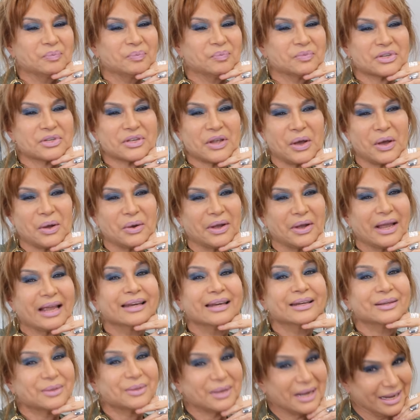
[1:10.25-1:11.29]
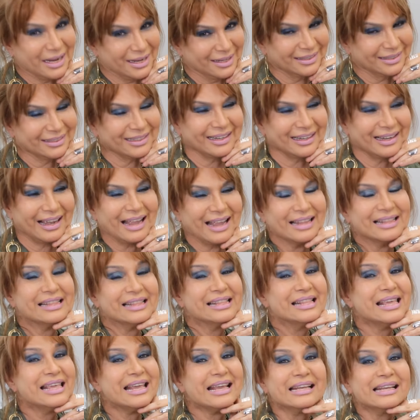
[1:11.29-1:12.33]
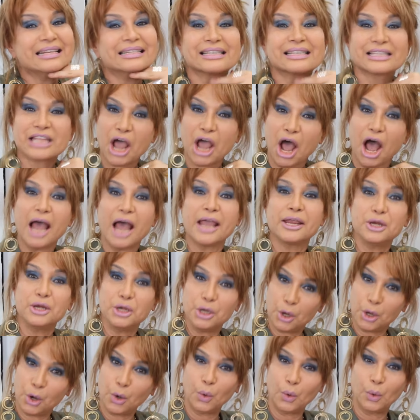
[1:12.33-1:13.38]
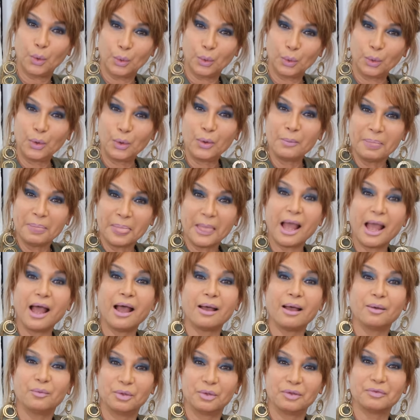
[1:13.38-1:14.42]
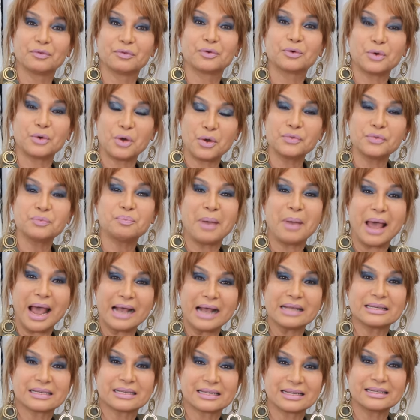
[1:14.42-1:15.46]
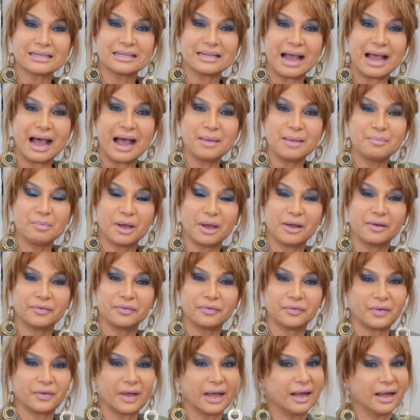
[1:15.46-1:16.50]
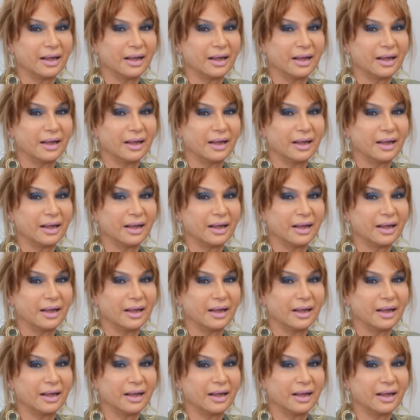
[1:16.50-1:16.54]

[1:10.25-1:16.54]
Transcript: So anyway, at least I know we've grown past the time of